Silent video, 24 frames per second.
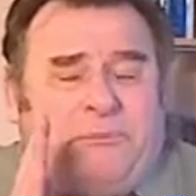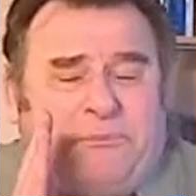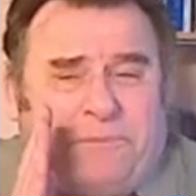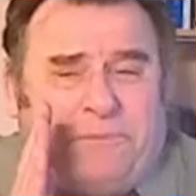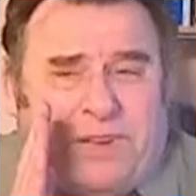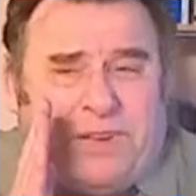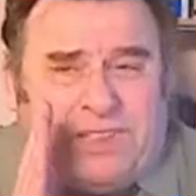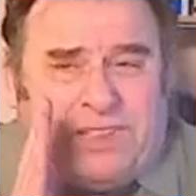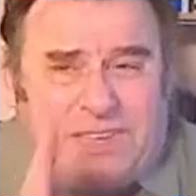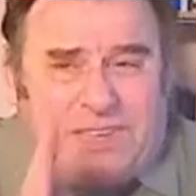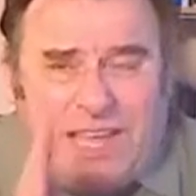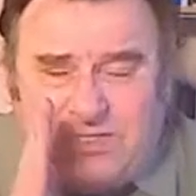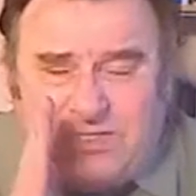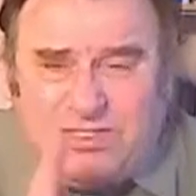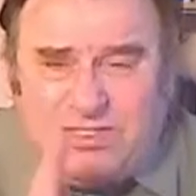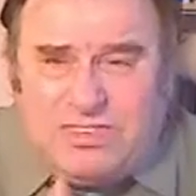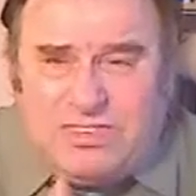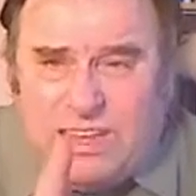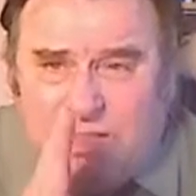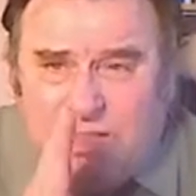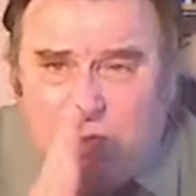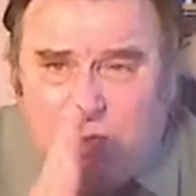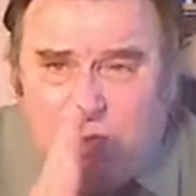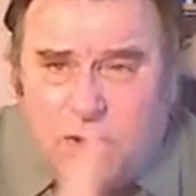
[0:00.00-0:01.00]
But
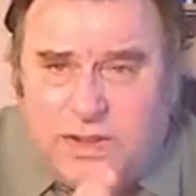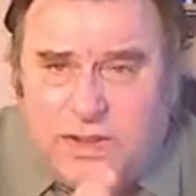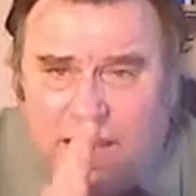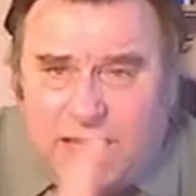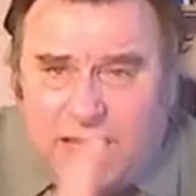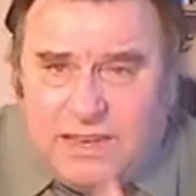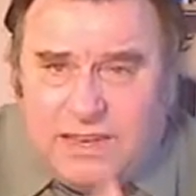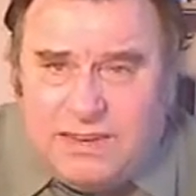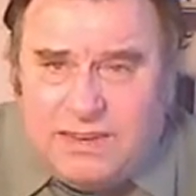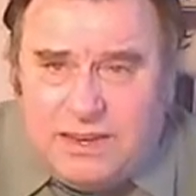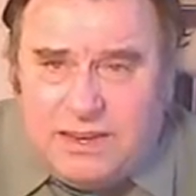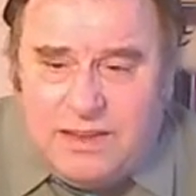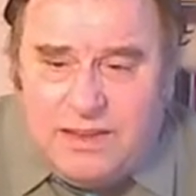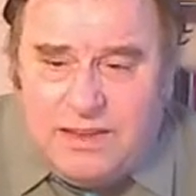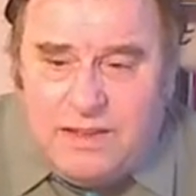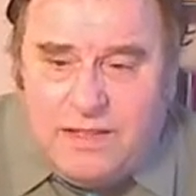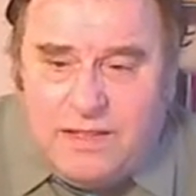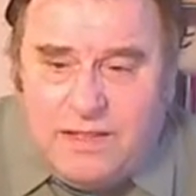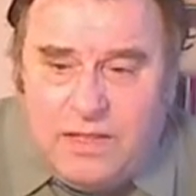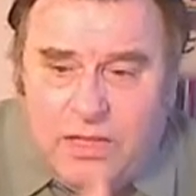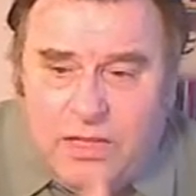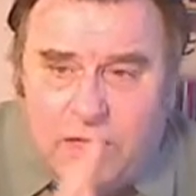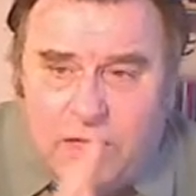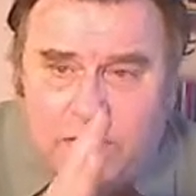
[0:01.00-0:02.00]
let's look at
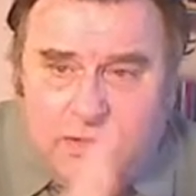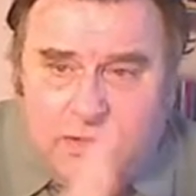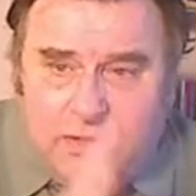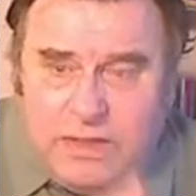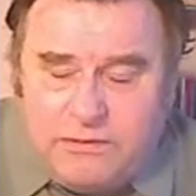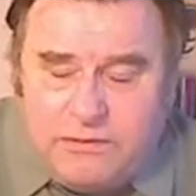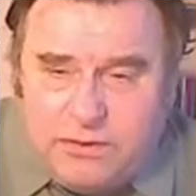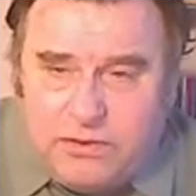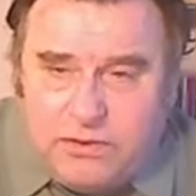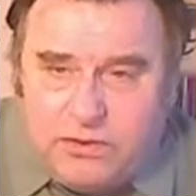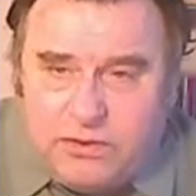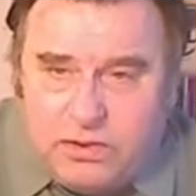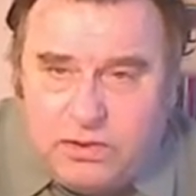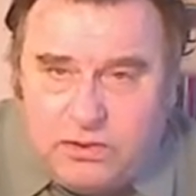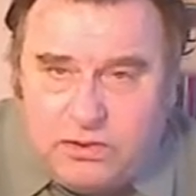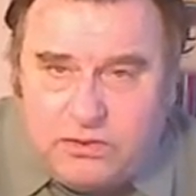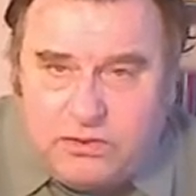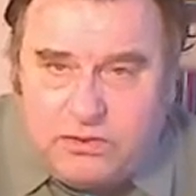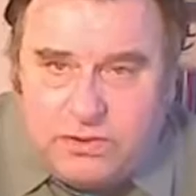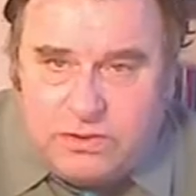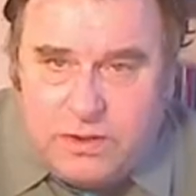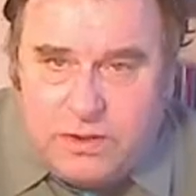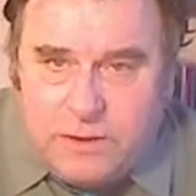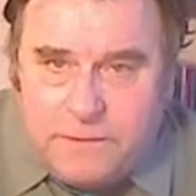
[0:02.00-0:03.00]
the
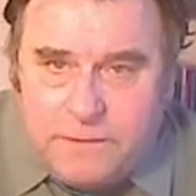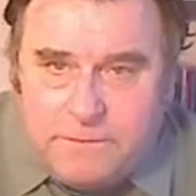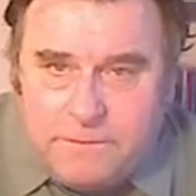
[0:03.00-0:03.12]
differences,